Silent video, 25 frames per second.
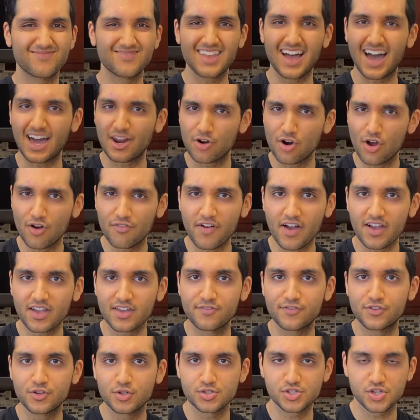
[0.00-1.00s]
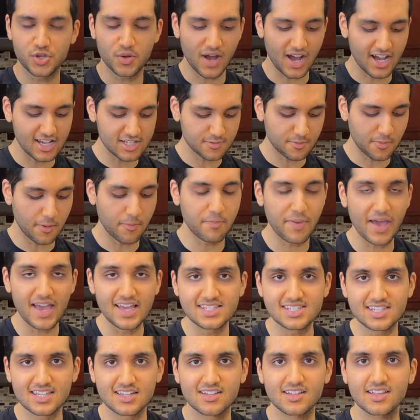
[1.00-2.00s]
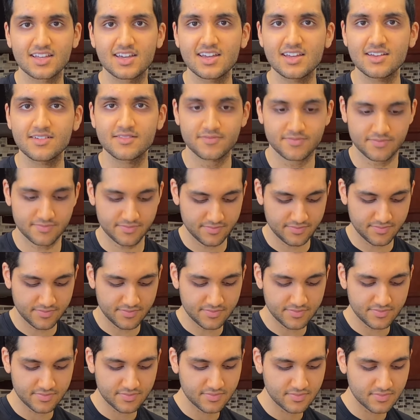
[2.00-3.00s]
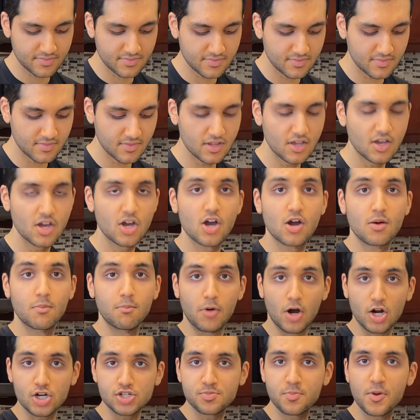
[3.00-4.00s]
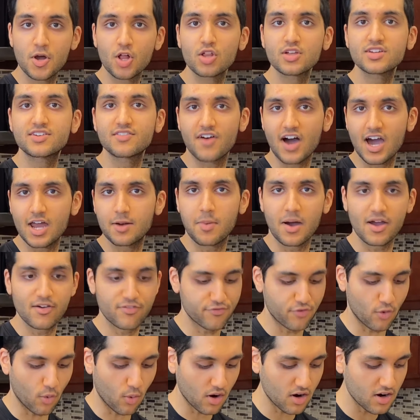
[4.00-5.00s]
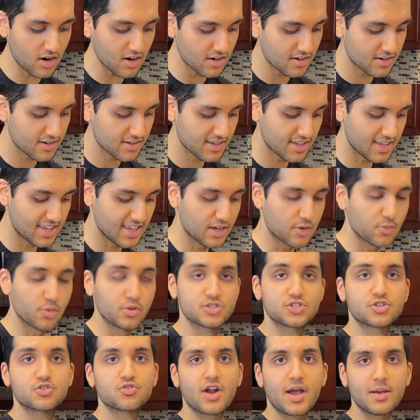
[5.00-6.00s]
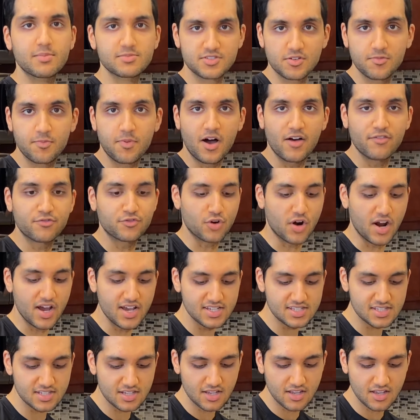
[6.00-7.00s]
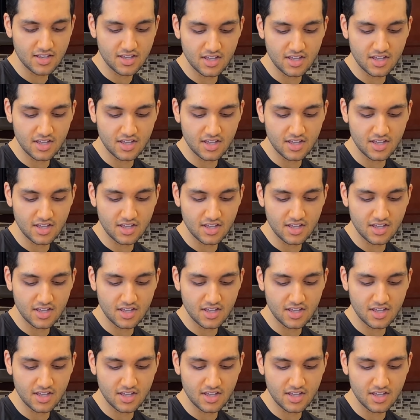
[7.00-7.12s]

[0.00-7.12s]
I don't know if I confused you guys, but basically, marshmallow divided by 4 equals grams of puffed rice.